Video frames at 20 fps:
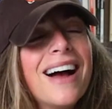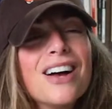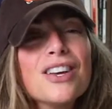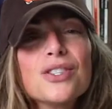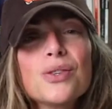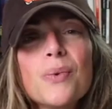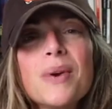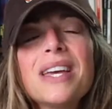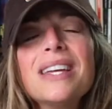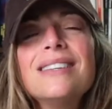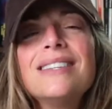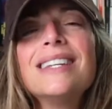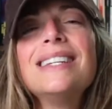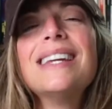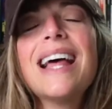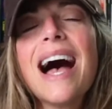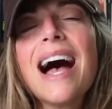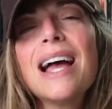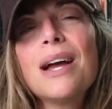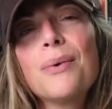So we can
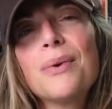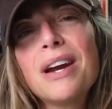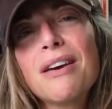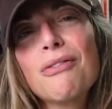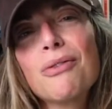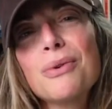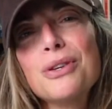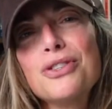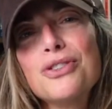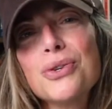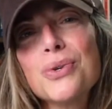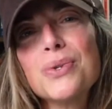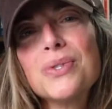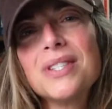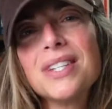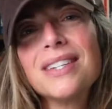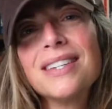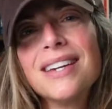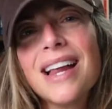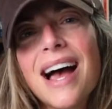deny whatever we choose
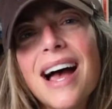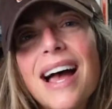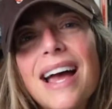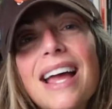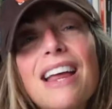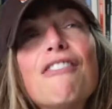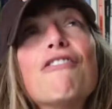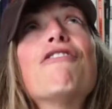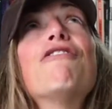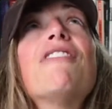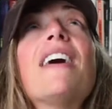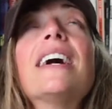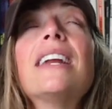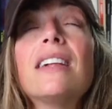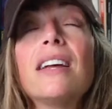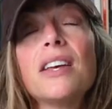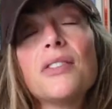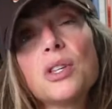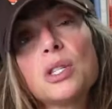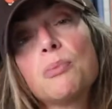to deny. And
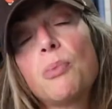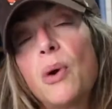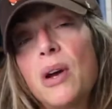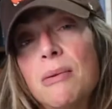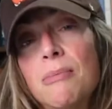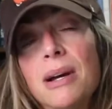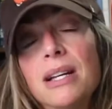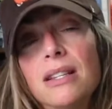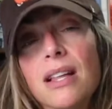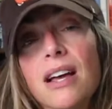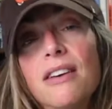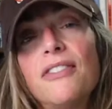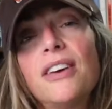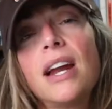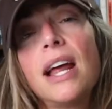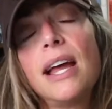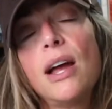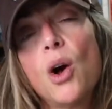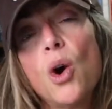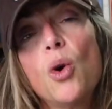finally, at this point in my life,
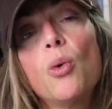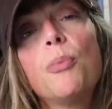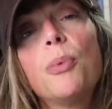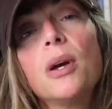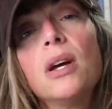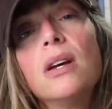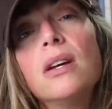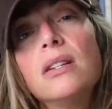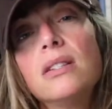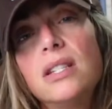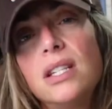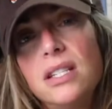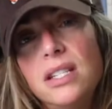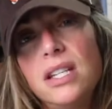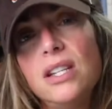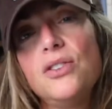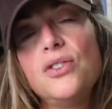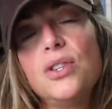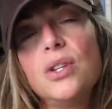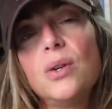and I hope to
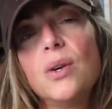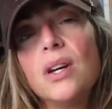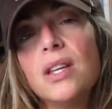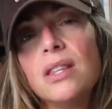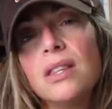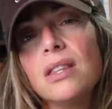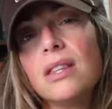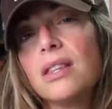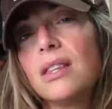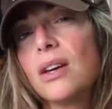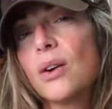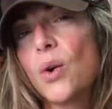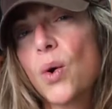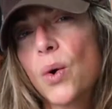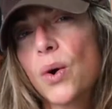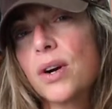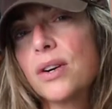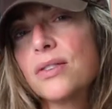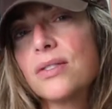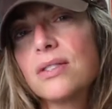teach you in the
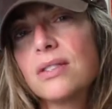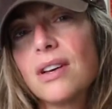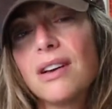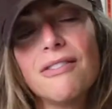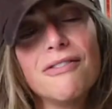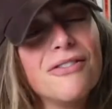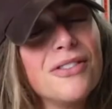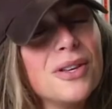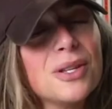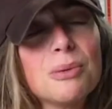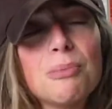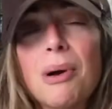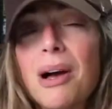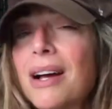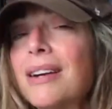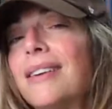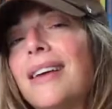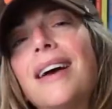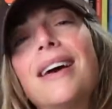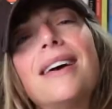course of this
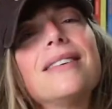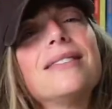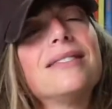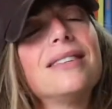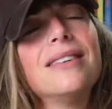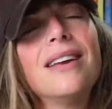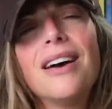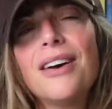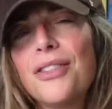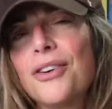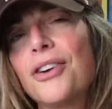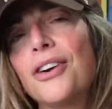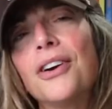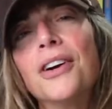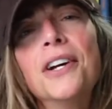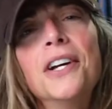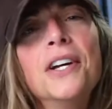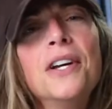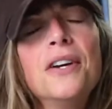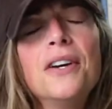podcast and
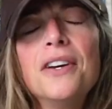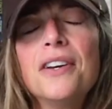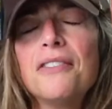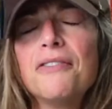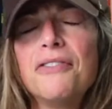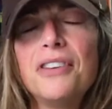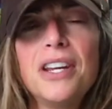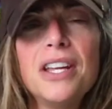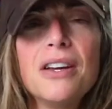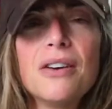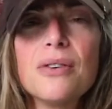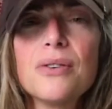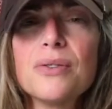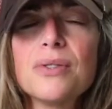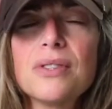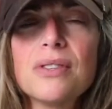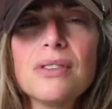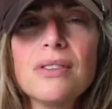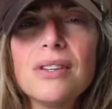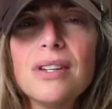other
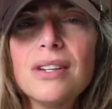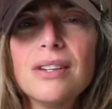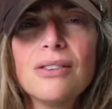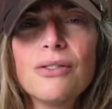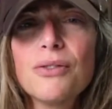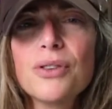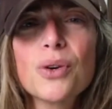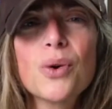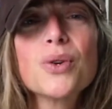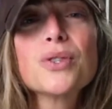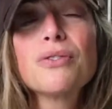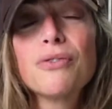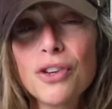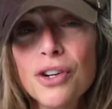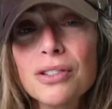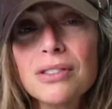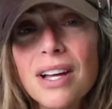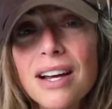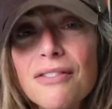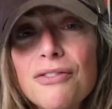videos over the course of
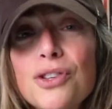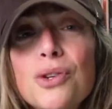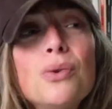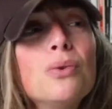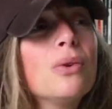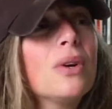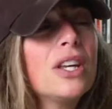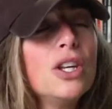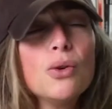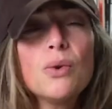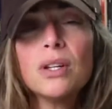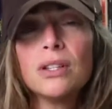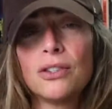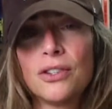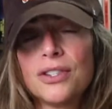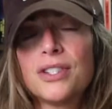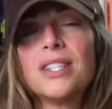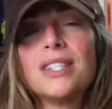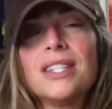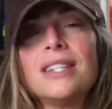your life, you can
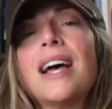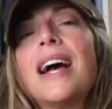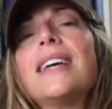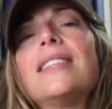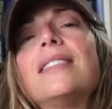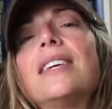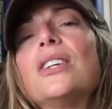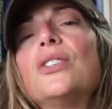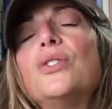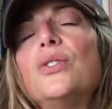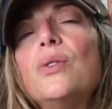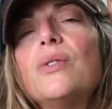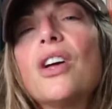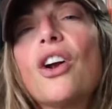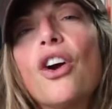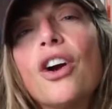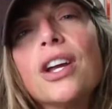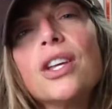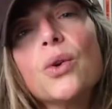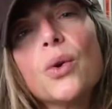learn to deny things too
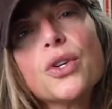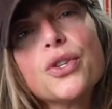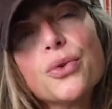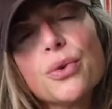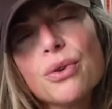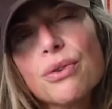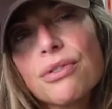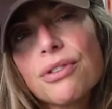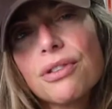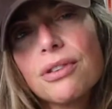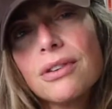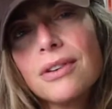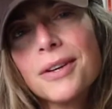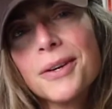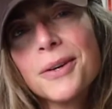that aren't your truth.